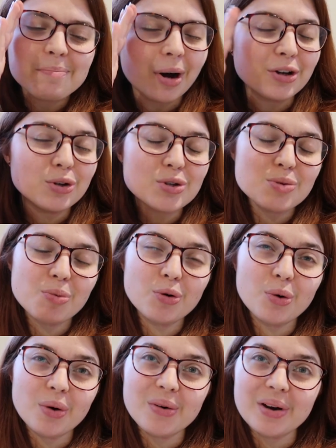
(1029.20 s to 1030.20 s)
But your
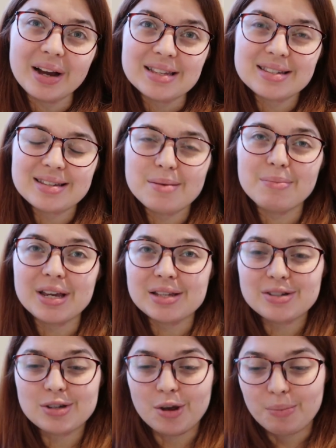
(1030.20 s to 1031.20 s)
support always
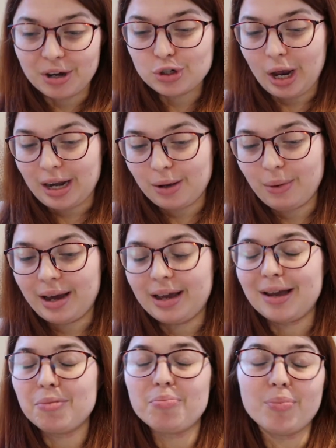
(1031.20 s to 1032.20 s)
means so much
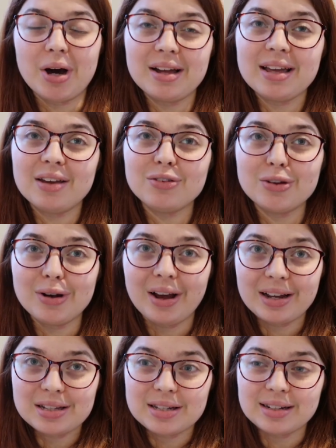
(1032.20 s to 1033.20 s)
anyway. But if you'd
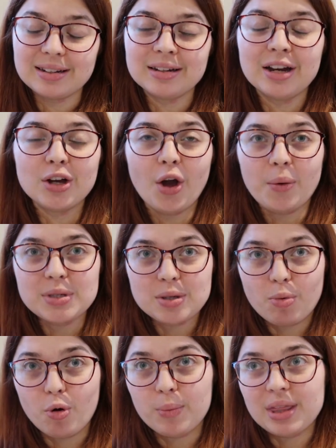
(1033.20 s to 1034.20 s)
like to go and
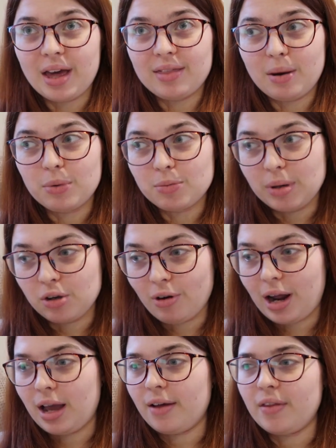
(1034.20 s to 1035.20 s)
support me there, that would be
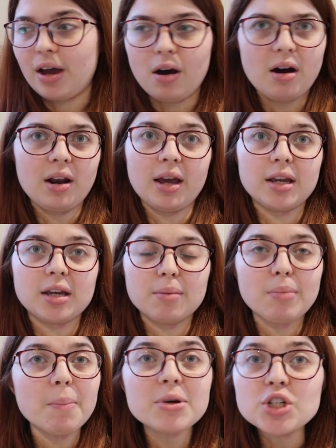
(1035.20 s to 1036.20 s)
great. And there are like
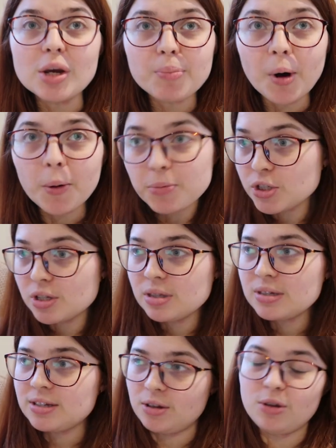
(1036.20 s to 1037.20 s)
membership
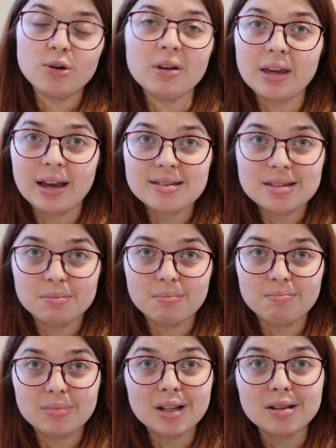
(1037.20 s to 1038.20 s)
options so you can get
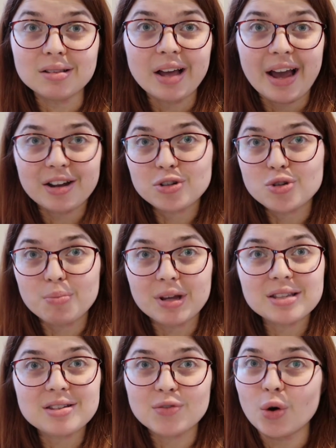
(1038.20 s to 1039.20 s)
some little extra
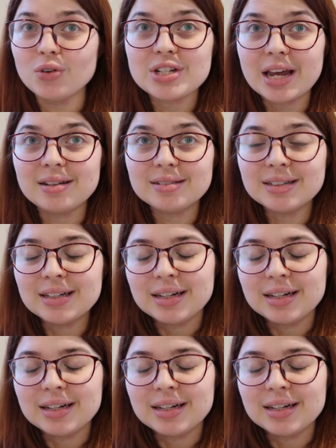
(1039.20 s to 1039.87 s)
bits of content.